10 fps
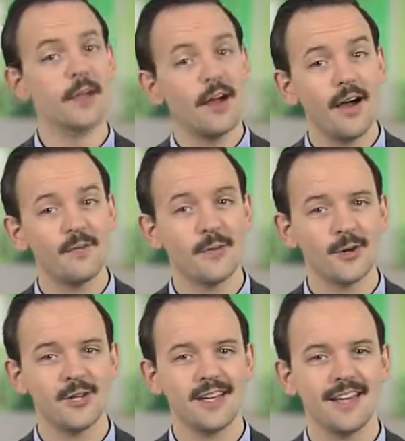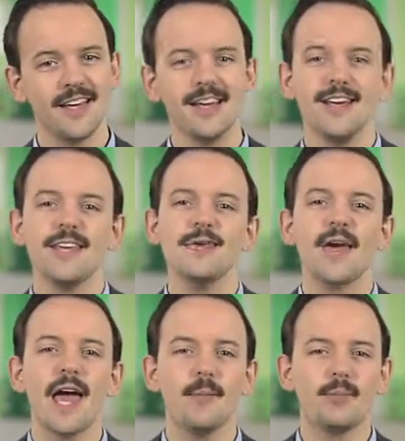Unfortunately, you
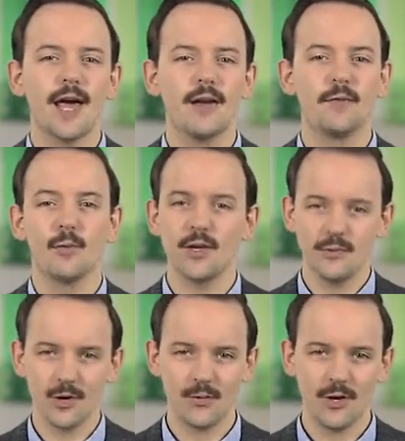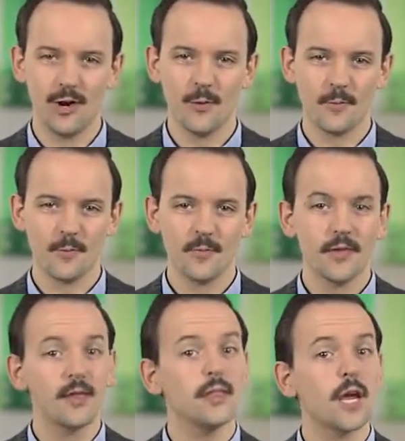can't plan for what you don't know.
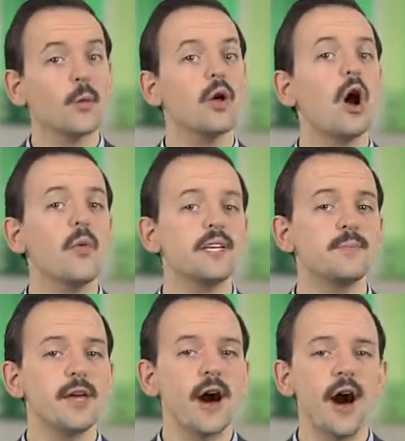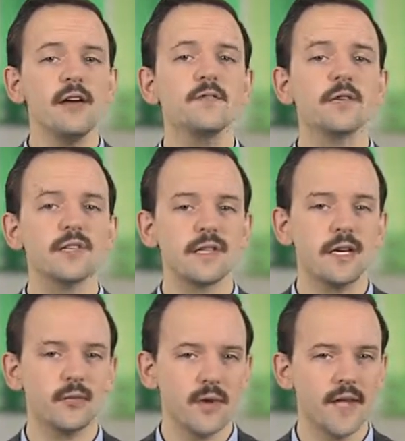There will always be
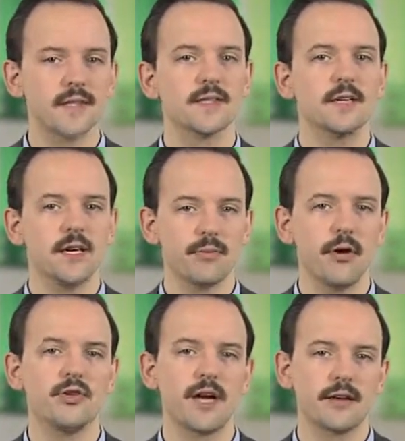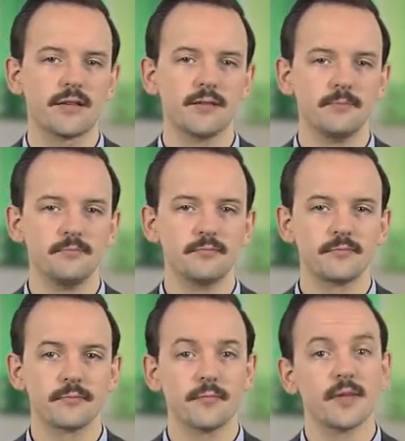unforeseen risks in your projects.
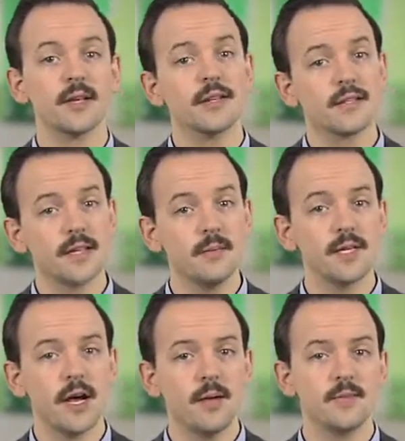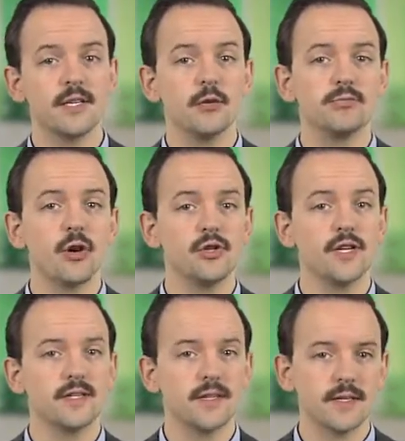Sometimes your
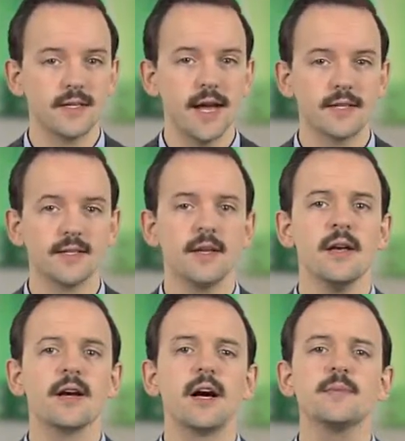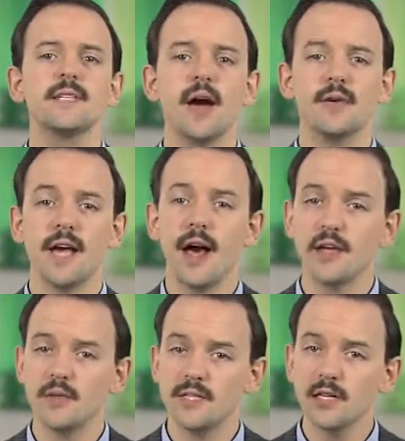project's success comes down to how
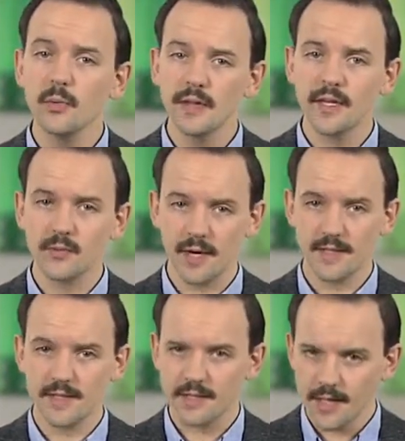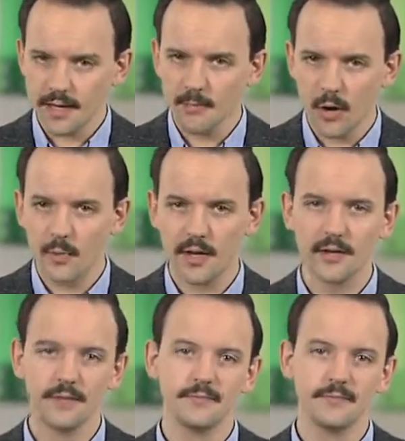you deal with these risks in the moment.